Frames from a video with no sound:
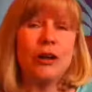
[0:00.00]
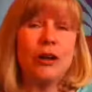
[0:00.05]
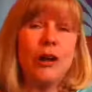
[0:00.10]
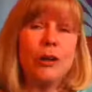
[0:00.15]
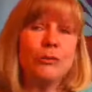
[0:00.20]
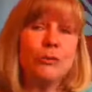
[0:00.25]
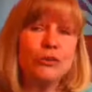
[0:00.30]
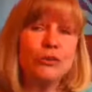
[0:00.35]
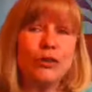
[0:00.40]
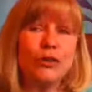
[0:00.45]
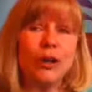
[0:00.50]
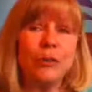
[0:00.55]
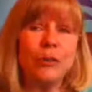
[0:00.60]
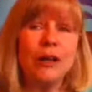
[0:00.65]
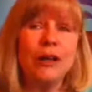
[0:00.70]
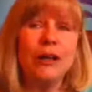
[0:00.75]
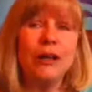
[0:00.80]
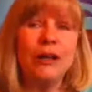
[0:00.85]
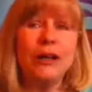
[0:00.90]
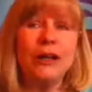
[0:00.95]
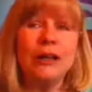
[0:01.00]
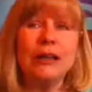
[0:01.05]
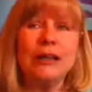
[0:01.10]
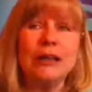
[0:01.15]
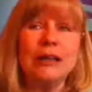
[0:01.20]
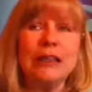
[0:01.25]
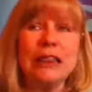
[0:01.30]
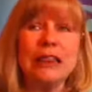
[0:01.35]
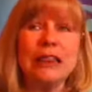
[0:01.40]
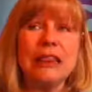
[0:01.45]
comes from.
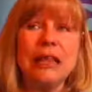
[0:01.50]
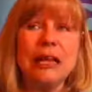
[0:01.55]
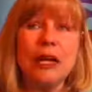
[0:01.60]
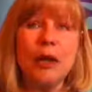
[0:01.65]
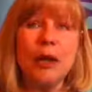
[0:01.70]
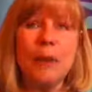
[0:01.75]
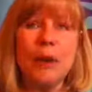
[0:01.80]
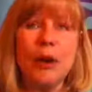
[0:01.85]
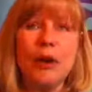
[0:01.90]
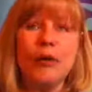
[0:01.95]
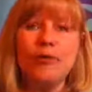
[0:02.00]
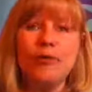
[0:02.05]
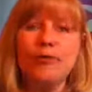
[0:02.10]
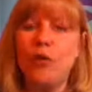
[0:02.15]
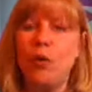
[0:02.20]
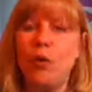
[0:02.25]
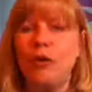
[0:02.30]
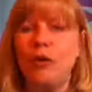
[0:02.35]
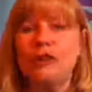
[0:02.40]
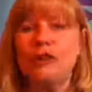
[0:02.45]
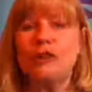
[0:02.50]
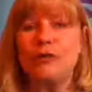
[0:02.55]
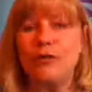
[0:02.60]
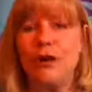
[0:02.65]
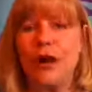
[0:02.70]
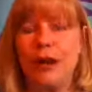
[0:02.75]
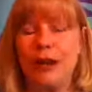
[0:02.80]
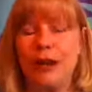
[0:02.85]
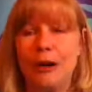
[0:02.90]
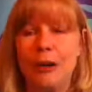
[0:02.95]
Think about a forest
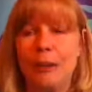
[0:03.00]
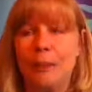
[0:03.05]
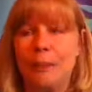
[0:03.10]
fire